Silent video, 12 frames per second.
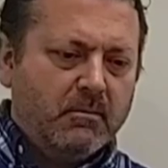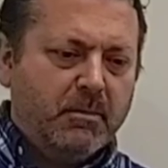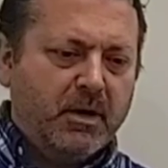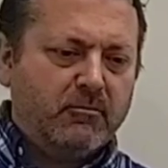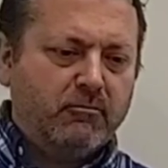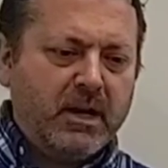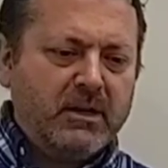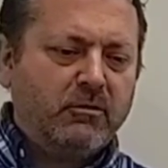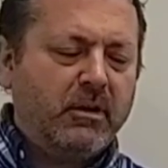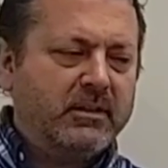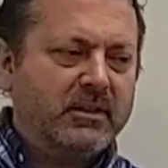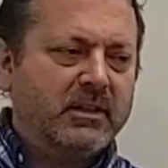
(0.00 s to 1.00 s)
But ray
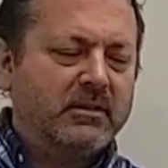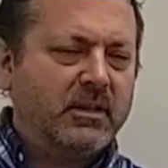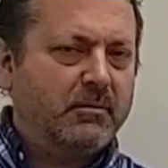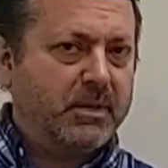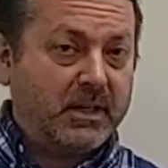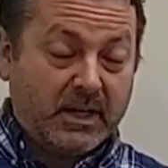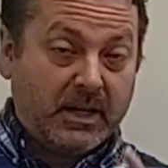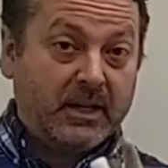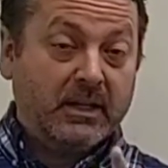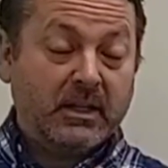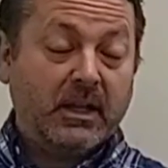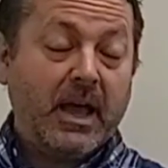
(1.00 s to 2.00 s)
tracing is something, and
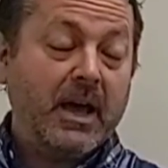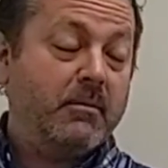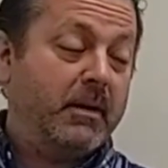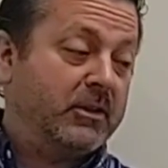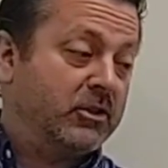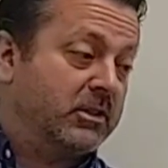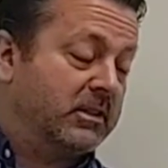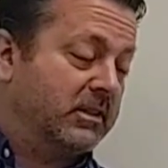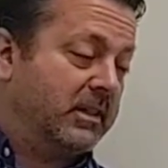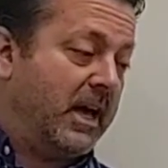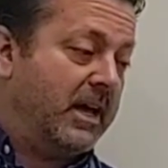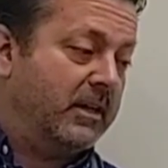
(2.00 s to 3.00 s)
in the lab I just
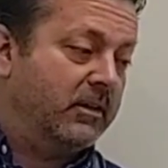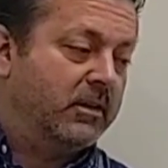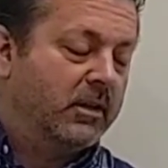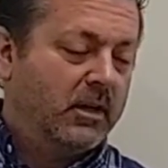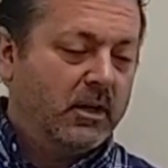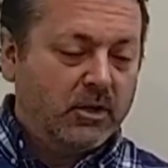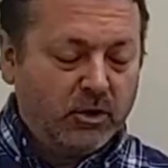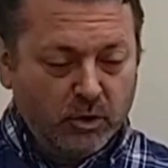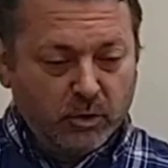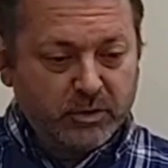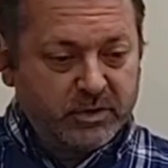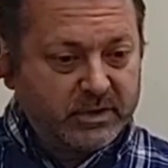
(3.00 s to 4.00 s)
assigned,
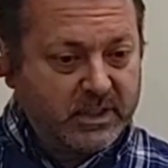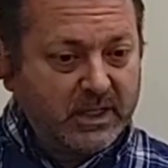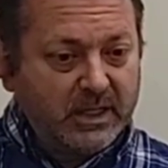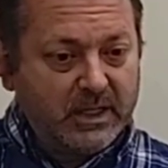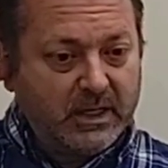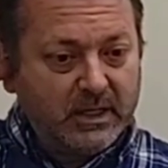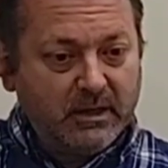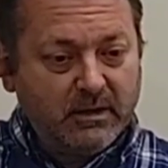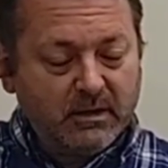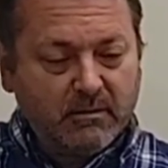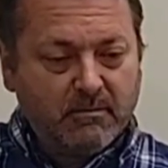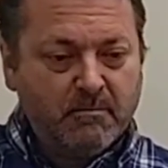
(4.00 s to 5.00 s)
you'll
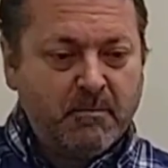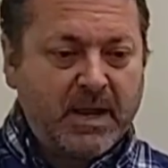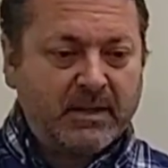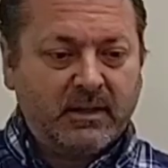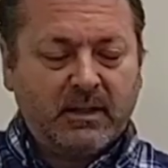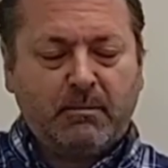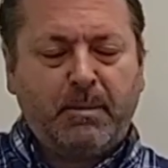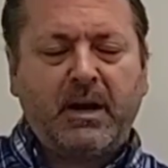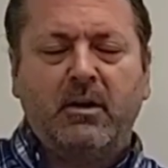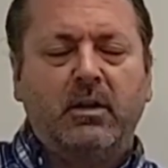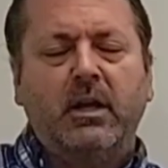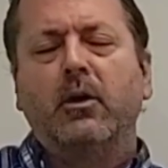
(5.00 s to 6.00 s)
see mainly the
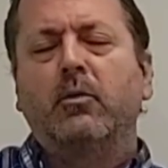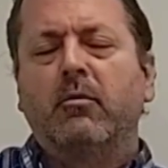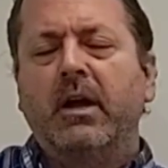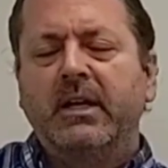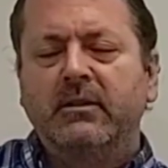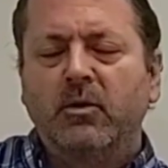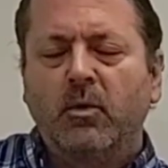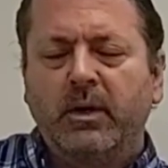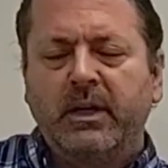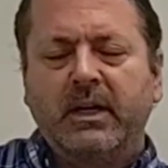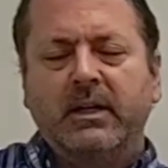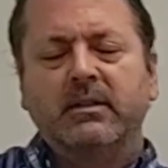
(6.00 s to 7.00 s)
parallel rays
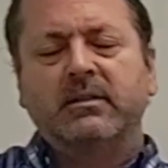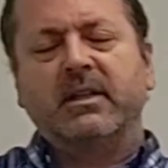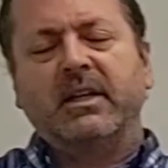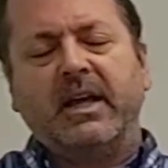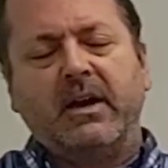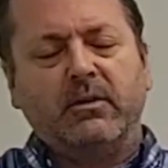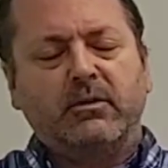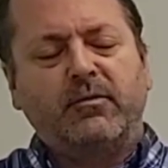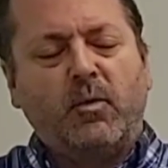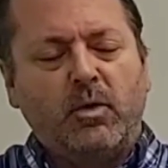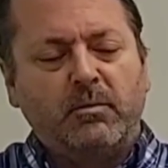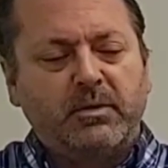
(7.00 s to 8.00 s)
going in, seeing how it's
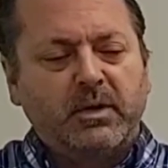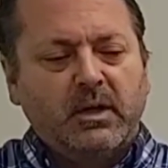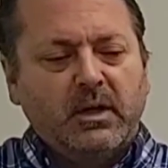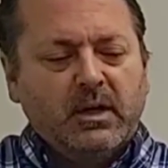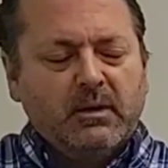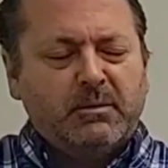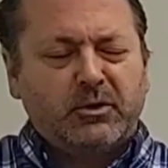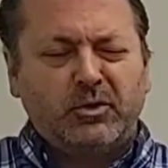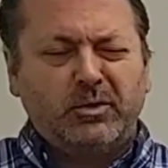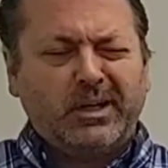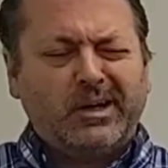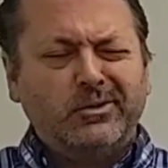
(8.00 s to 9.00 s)
formed. But you
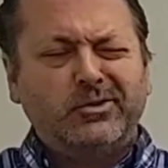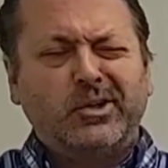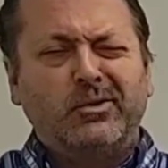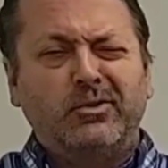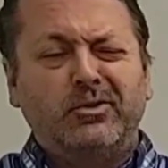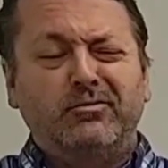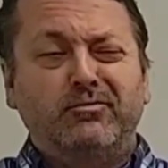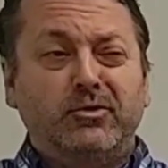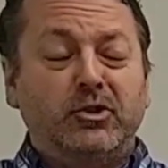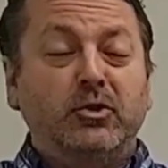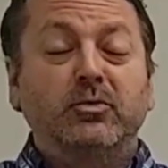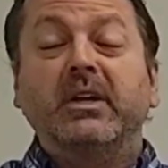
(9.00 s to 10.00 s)
could also
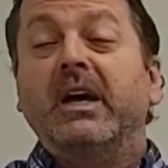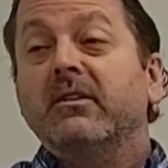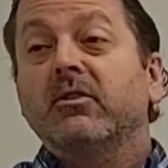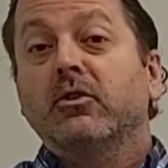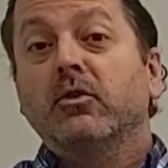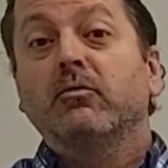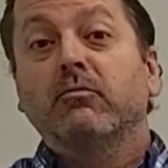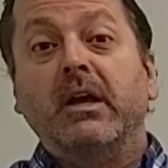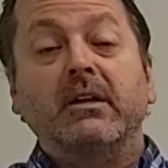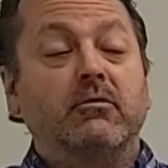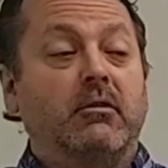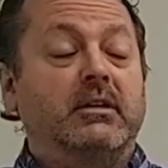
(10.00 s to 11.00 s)
use that to do ray
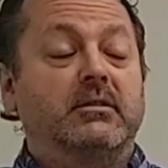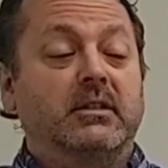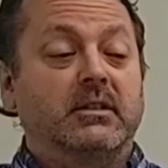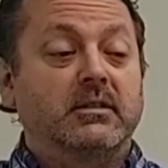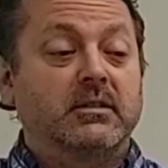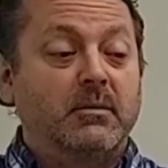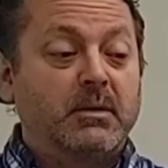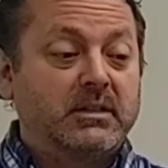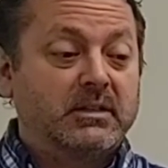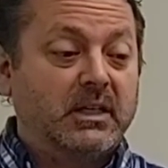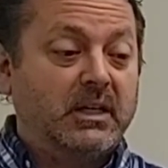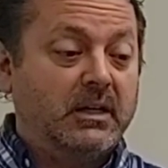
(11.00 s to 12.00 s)
tracing to some
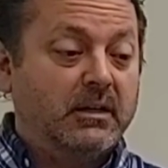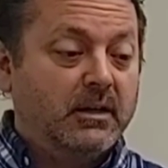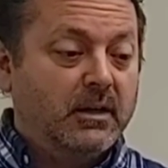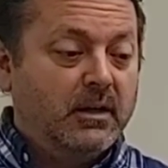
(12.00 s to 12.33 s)
extent.